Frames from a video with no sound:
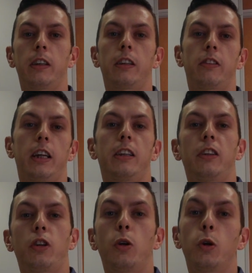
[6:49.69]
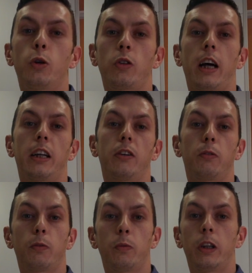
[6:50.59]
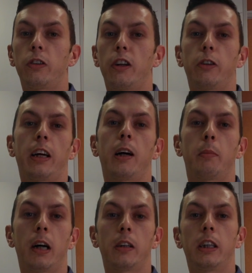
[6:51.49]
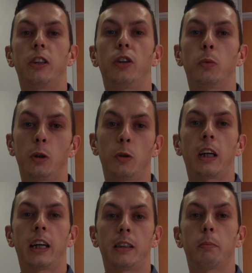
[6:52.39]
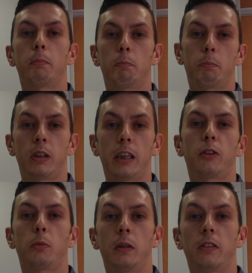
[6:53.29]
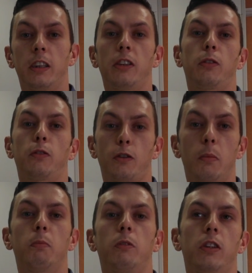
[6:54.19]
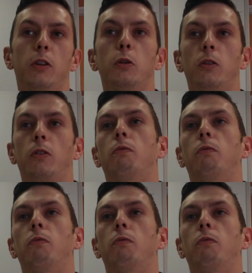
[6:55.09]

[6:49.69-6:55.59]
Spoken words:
then attend this course, and there's no doubt about it, you will gain potential business from this course.